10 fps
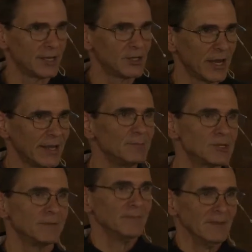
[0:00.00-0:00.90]
James.
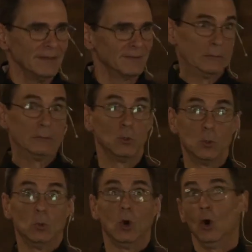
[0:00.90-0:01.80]

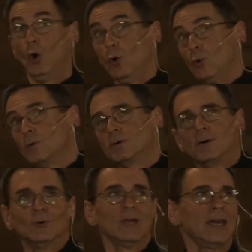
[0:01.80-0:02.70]
Oh,
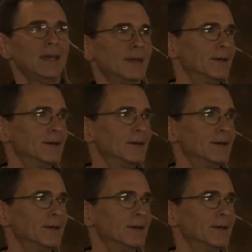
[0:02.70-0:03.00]
okay.